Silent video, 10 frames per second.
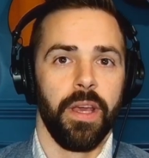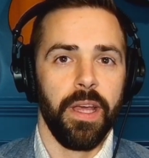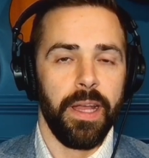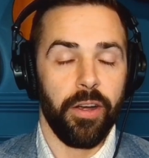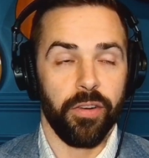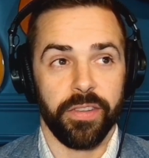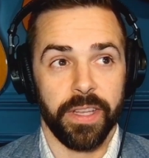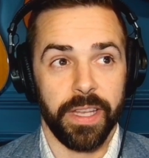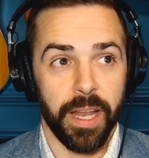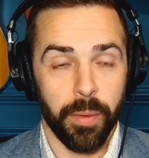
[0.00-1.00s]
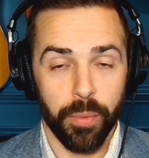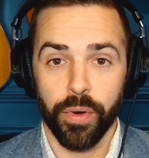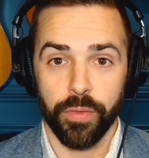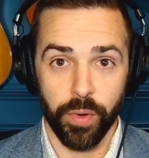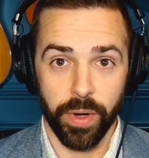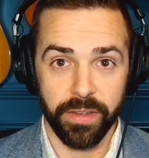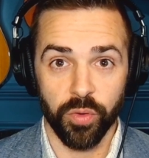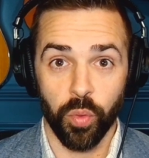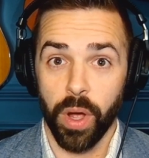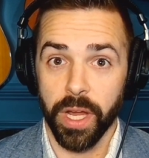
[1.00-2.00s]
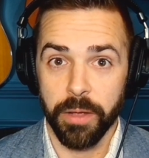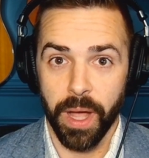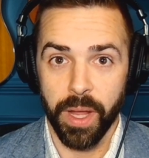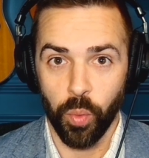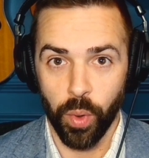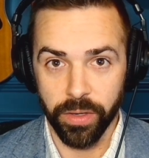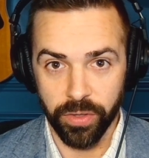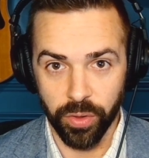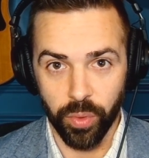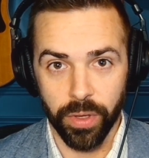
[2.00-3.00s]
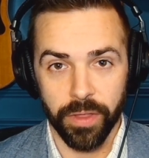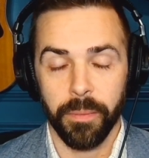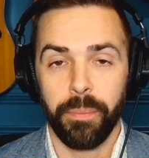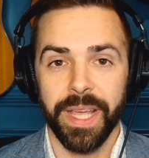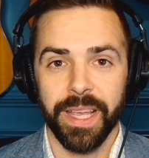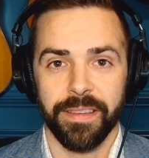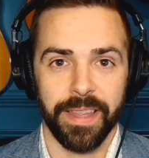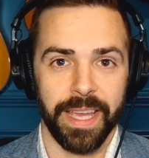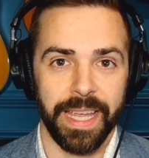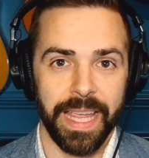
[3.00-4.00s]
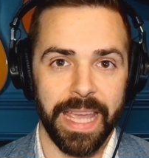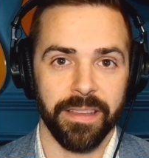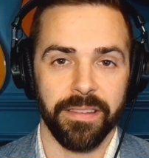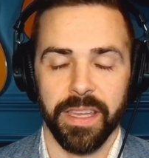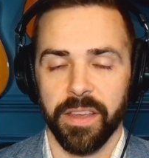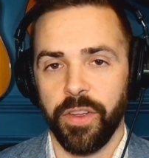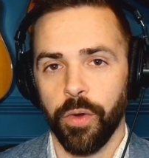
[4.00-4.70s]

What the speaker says: there's a number of reasons why you might want to. The biggest thing is if you're